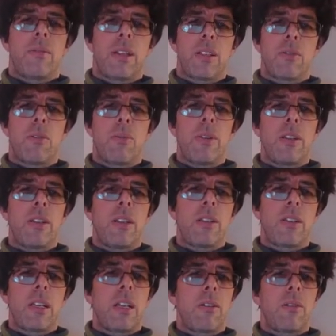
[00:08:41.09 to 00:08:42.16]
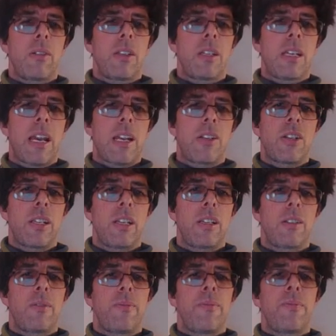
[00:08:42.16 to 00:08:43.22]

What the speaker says: That's what we did this now, it's attaching it.